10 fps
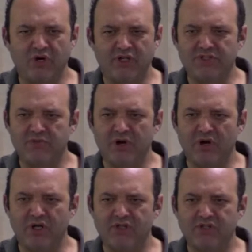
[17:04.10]
we're
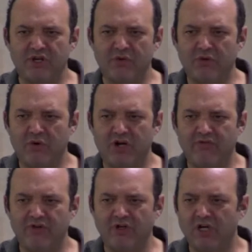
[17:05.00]
experiencing, with
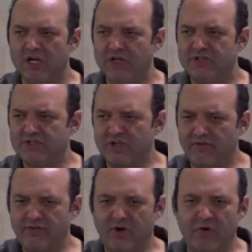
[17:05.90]
whatever
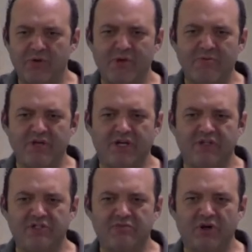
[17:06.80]
suffering we may be
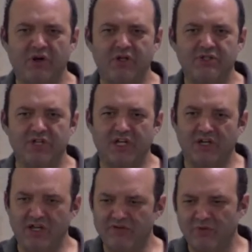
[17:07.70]
experiencing,
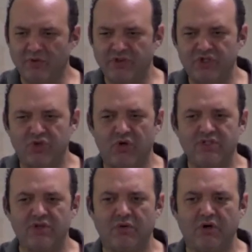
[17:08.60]
even with the
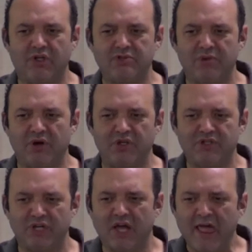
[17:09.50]
joys that we're
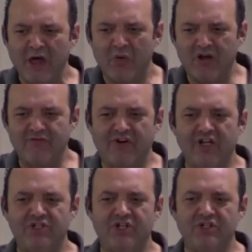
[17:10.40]
experiencing. We
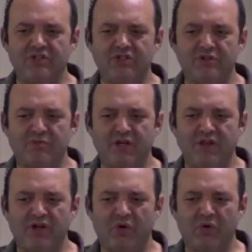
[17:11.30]
invite Jesus to be
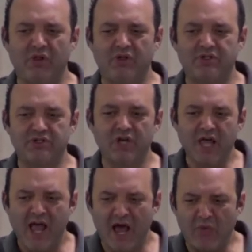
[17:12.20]
there with us.
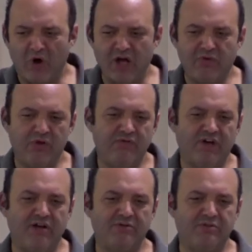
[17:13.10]
And why do we
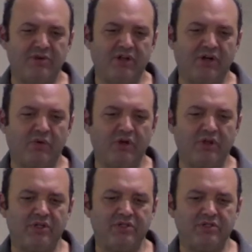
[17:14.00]
invite him to be there
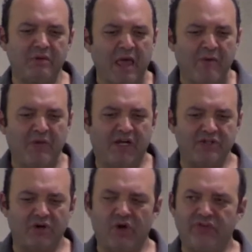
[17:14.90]
with us?
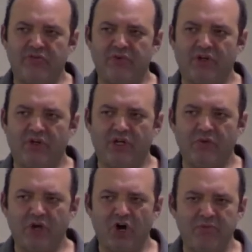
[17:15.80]
Because ultimately,
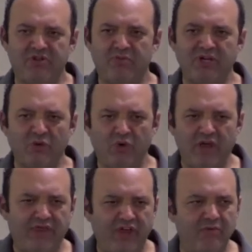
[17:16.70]
we hope to be
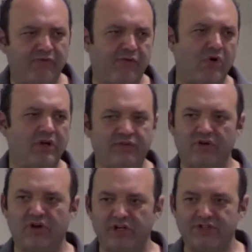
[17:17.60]
with him for
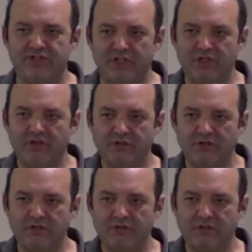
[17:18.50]
eternity.